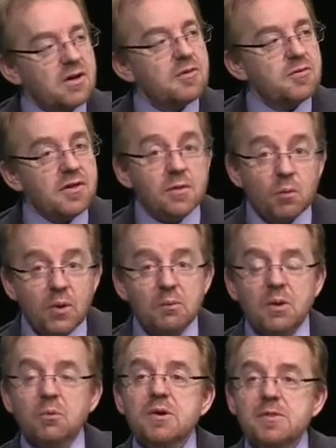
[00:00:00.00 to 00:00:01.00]
And I think that we
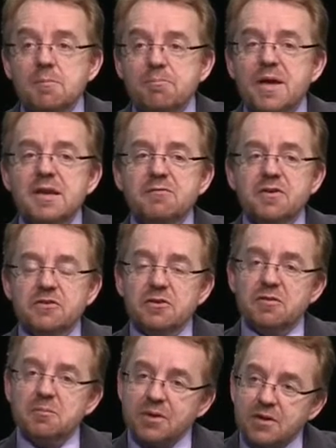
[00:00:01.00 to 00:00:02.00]
will reap the benefits
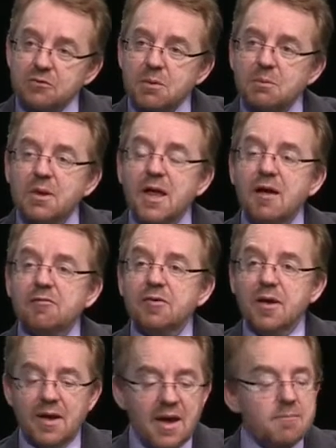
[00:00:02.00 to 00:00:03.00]
of it because we will have
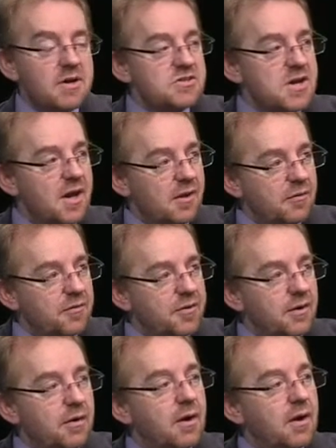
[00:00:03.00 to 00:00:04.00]
a much
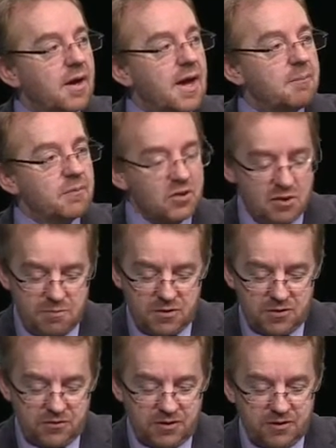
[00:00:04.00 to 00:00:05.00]
healthier um,
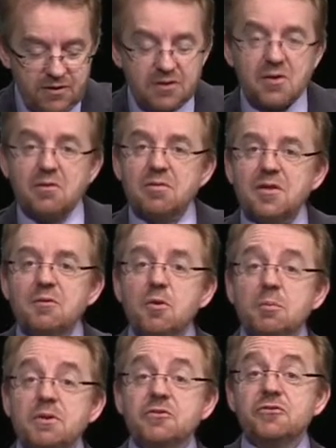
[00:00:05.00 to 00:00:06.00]
community. I don't think
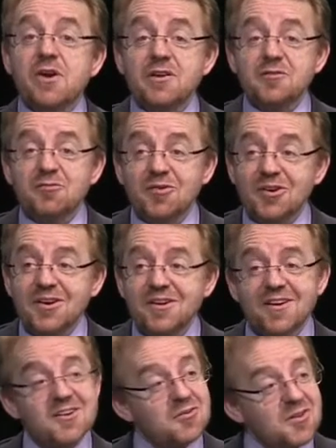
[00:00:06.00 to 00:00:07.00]
we'll be stress-free.
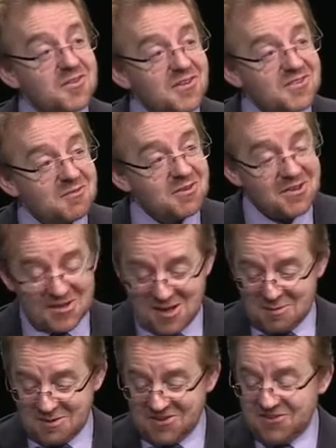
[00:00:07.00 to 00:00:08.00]
I don't think that's ever going to
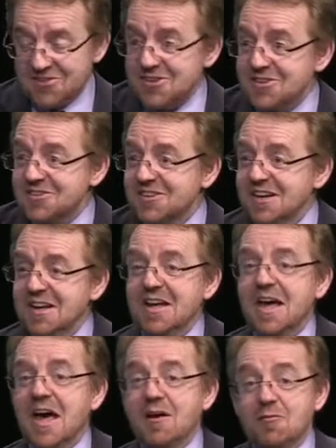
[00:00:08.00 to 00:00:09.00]
happen in science.
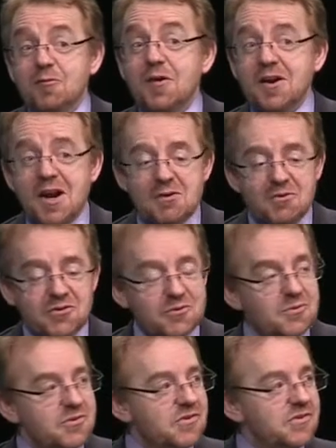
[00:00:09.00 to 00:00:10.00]
Uh, finite
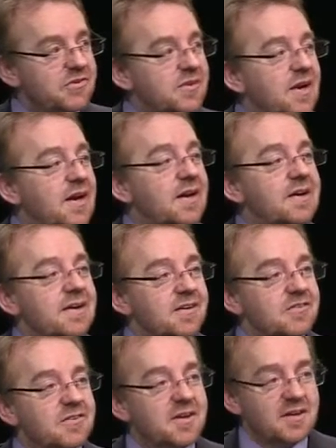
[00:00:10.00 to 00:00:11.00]
resources uh,
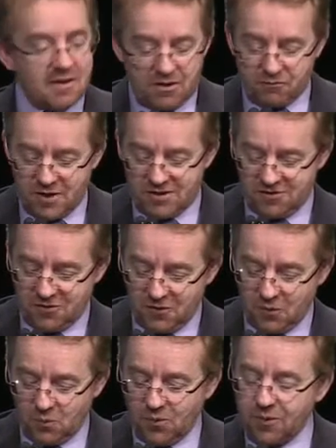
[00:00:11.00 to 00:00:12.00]
is the uh, writing
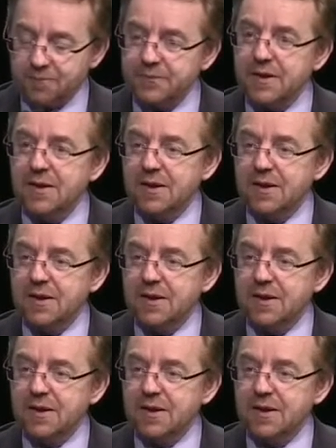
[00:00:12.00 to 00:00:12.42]
on the wall.